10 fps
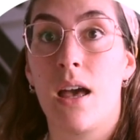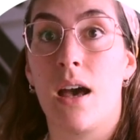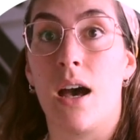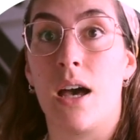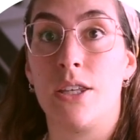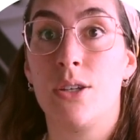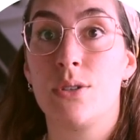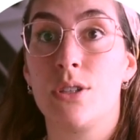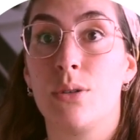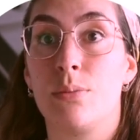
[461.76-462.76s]

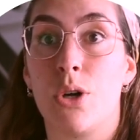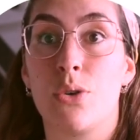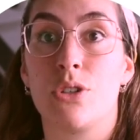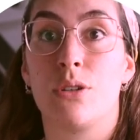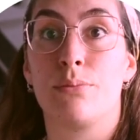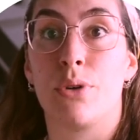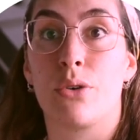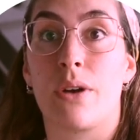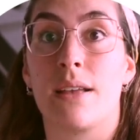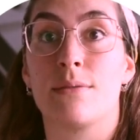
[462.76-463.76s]
YouTube, Notion,
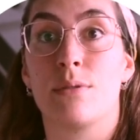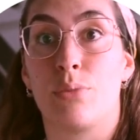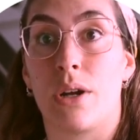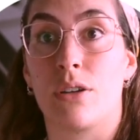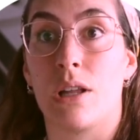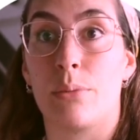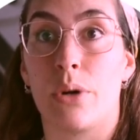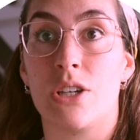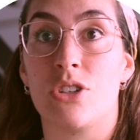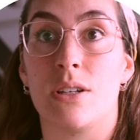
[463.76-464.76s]
programs, brand
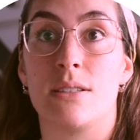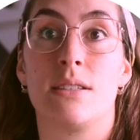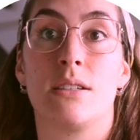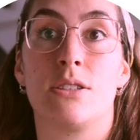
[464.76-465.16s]
collaborations.